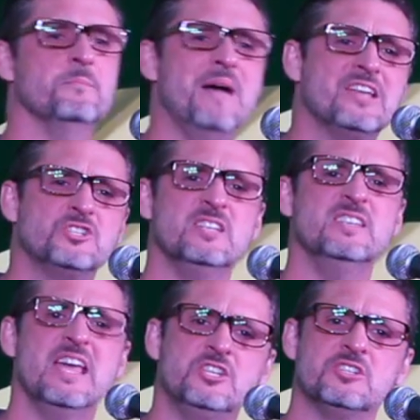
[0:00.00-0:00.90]

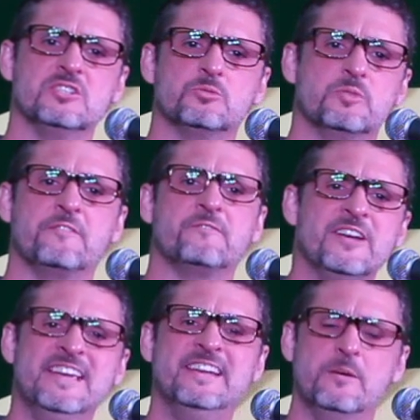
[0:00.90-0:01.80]
Imagine nations with
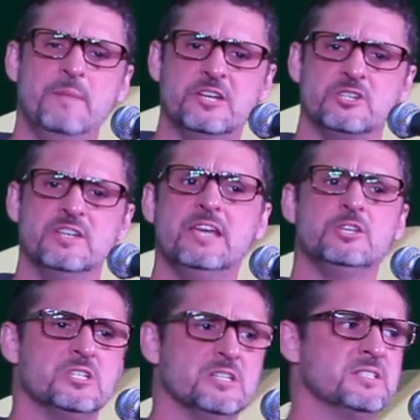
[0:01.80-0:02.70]
freed
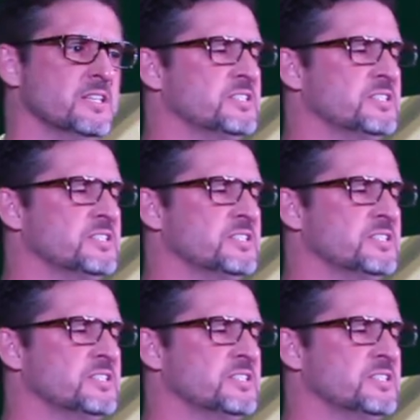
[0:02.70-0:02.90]
imaginations.